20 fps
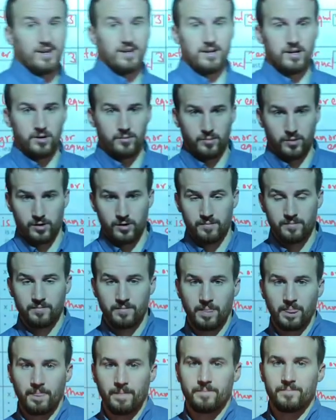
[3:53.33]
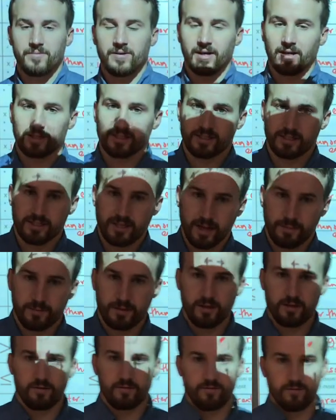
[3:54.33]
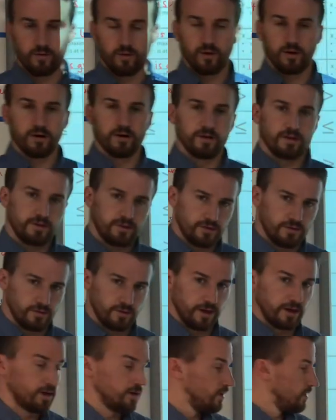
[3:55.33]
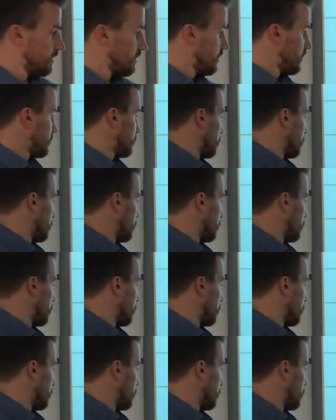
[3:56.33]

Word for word: number except for 3. So